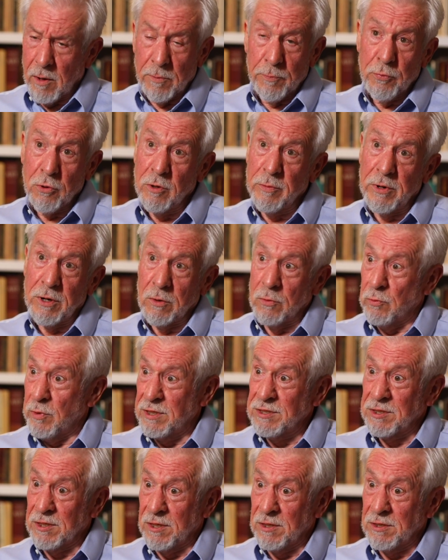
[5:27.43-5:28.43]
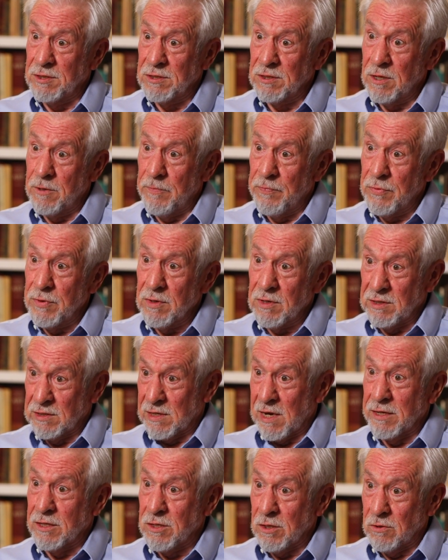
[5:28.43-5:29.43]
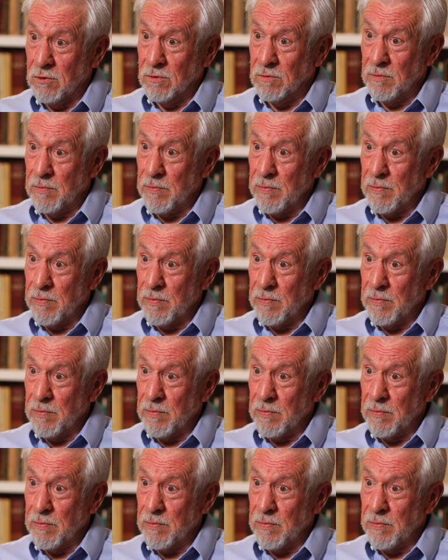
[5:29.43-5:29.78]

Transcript: permanent residents is Latino.